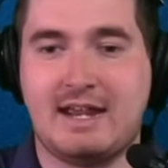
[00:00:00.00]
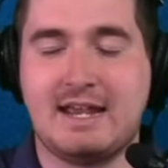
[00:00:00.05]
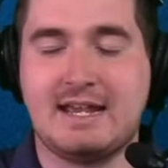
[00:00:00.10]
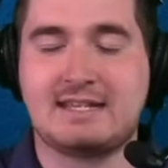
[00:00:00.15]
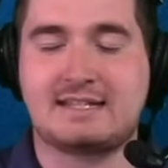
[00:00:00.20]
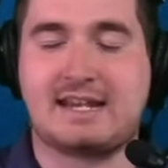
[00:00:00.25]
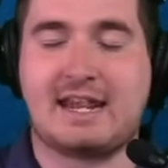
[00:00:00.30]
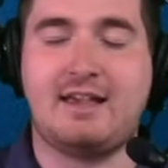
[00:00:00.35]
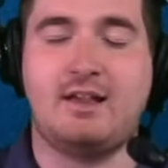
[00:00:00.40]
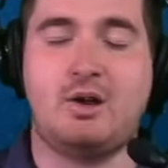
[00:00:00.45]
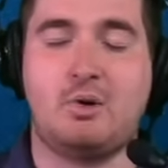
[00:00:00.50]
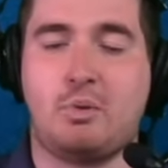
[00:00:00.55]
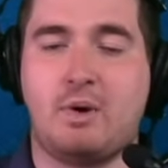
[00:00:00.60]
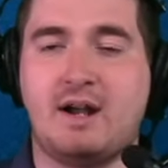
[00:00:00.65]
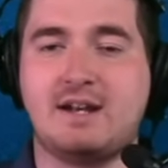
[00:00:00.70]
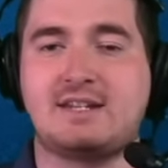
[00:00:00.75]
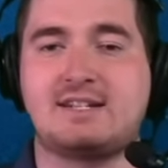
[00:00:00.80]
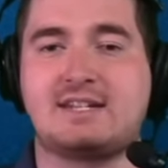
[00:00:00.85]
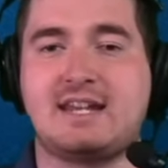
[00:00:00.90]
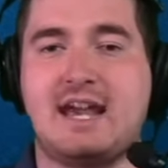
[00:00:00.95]
Scale it
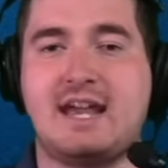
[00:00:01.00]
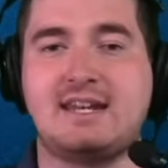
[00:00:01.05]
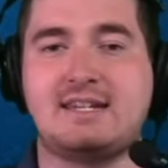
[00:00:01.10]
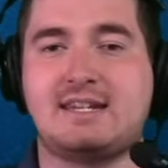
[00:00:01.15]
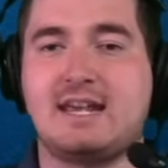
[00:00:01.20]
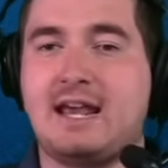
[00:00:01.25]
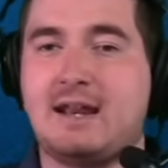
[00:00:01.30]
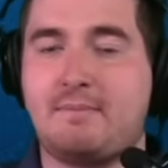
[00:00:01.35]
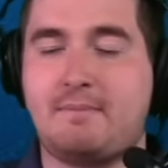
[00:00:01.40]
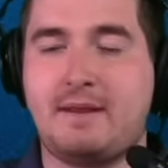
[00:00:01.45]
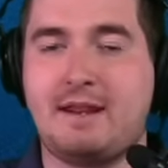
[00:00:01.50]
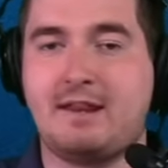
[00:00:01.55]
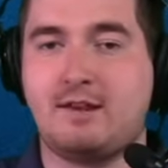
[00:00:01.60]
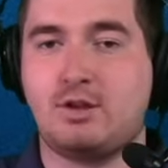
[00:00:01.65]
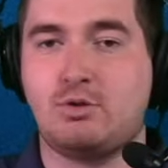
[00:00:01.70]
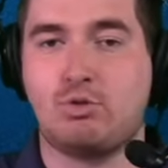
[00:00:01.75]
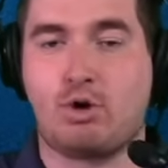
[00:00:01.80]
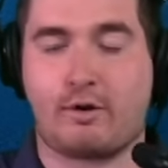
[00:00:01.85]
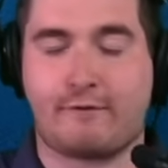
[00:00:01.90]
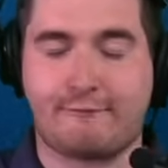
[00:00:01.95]
1 to 10, 10 being
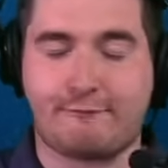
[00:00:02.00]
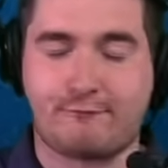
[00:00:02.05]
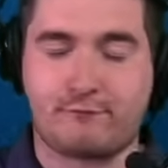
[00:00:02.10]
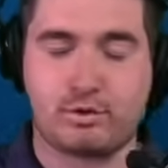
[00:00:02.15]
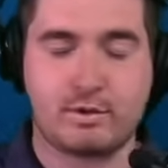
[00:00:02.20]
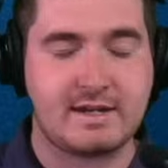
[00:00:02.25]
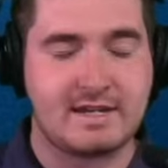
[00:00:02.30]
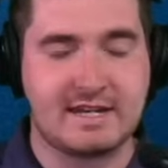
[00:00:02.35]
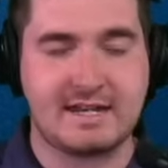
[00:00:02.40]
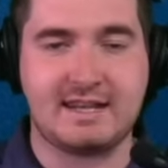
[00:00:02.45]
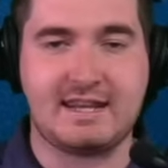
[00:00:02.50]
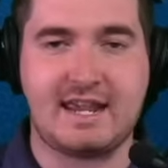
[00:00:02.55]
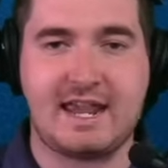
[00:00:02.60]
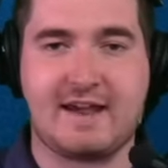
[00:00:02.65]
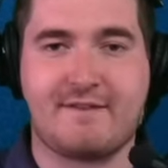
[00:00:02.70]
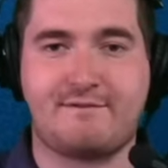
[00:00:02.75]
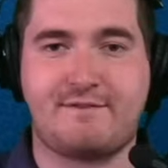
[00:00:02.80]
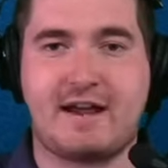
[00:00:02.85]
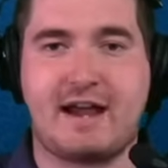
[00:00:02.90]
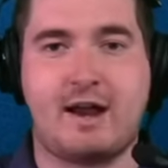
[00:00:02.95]
you are freaking the
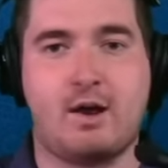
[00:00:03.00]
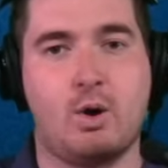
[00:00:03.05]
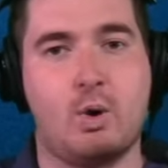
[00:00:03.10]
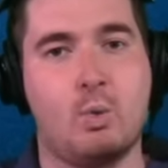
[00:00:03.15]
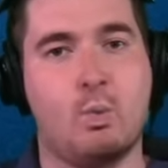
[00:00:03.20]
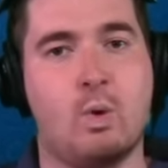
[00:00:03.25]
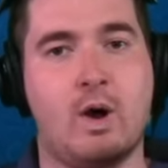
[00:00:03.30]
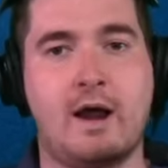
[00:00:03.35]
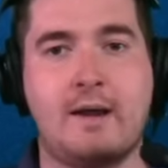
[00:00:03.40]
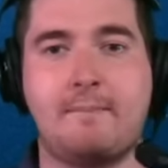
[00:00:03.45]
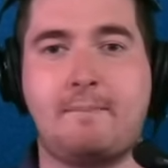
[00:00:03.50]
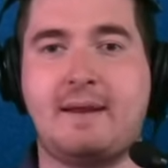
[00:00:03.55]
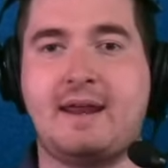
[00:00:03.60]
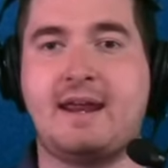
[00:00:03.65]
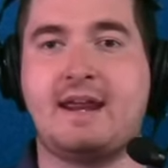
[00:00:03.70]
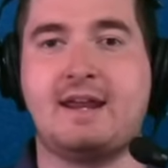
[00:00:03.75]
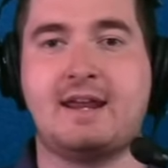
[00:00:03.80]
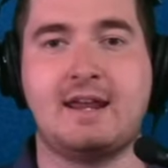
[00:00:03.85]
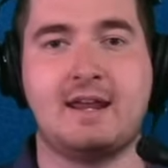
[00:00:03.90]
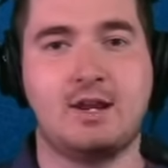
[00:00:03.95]
F out, 1
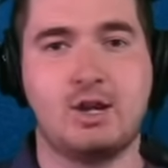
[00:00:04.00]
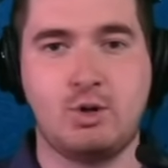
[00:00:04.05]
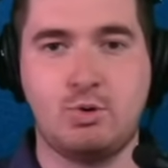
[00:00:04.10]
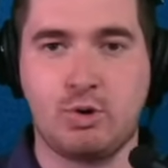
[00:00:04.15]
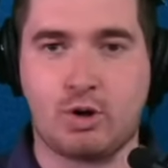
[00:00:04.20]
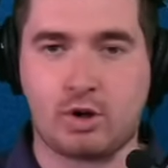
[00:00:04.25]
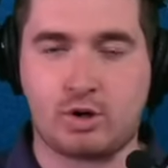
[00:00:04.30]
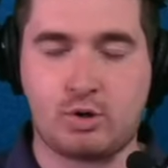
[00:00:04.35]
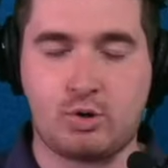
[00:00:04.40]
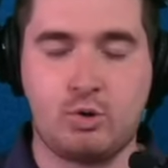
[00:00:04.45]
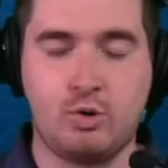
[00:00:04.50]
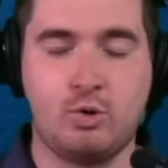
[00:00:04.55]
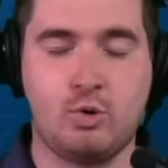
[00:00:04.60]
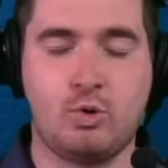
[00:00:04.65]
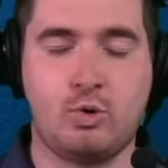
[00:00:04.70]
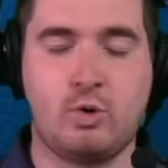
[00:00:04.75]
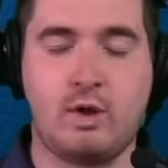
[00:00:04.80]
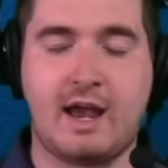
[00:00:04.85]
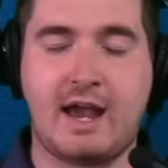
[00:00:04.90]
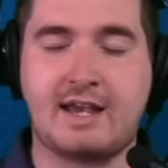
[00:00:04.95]
being you are
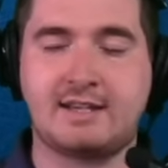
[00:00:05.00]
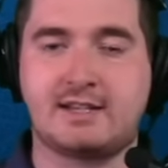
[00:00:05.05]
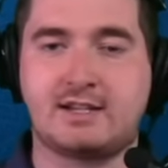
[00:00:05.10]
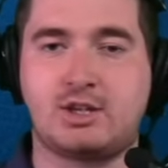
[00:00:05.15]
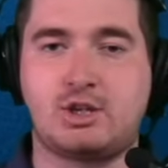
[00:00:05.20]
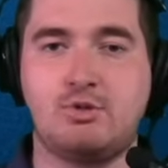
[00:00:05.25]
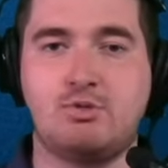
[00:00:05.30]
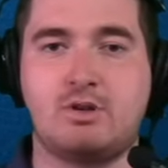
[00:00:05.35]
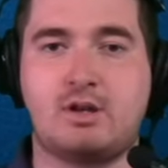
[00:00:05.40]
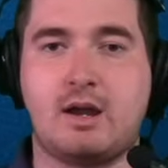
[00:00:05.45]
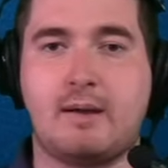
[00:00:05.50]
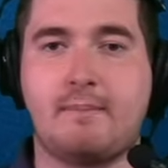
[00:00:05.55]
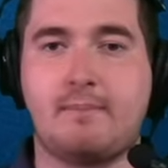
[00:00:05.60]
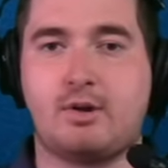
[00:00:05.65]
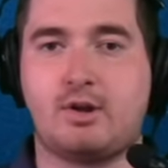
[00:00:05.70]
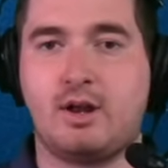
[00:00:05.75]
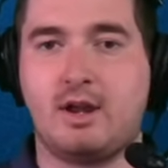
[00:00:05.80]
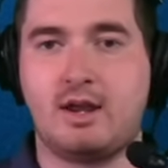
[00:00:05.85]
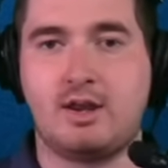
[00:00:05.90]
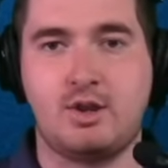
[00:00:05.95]
cool as a
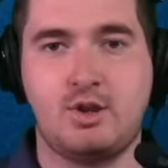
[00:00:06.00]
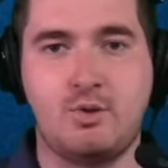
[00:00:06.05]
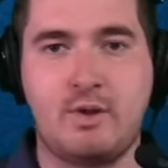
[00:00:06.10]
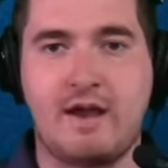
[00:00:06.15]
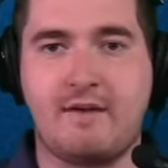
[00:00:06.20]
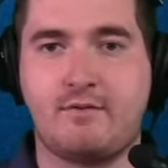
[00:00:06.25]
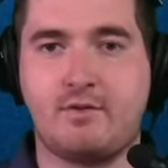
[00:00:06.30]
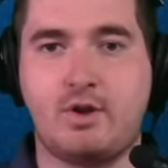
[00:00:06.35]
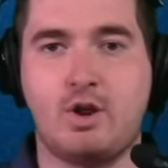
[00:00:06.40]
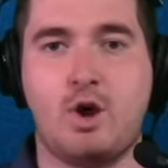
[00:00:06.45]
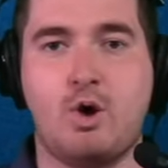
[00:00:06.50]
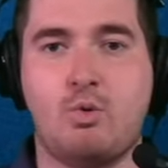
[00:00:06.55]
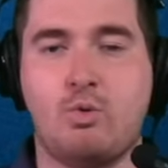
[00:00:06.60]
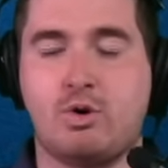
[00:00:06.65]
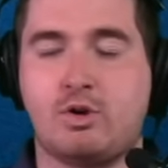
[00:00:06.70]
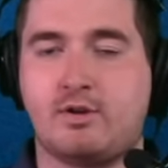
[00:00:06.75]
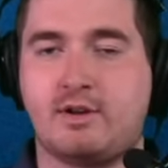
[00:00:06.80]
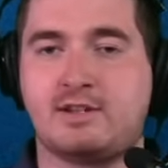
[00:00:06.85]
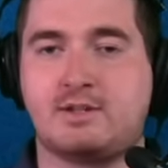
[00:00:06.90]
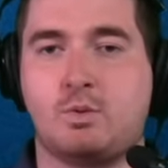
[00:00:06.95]
cucumber, you have no
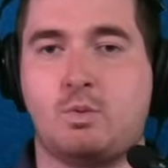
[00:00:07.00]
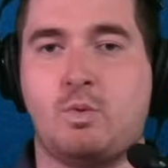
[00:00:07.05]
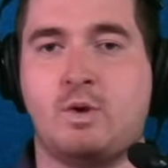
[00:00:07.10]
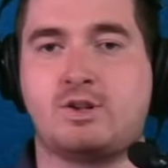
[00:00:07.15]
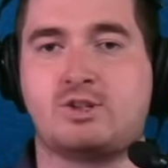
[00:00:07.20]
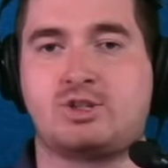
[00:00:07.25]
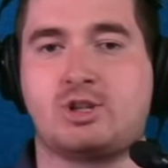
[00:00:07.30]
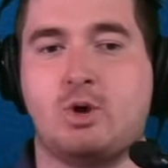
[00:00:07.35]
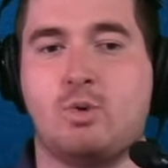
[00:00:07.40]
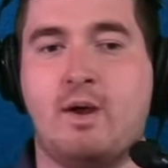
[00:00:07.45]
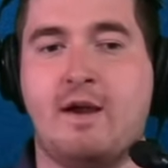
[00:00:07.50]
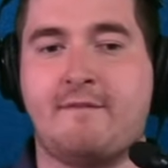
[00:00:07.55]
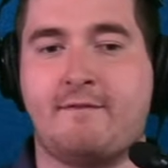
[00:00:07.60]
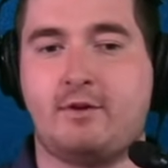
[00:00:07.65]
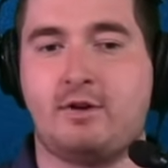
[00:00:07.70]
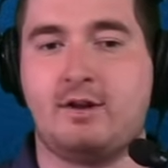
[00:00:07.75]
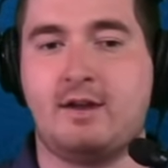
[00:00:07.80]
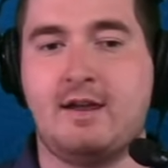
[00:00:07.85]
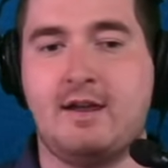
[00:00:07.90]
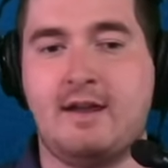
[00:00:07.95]
worries whatsoever.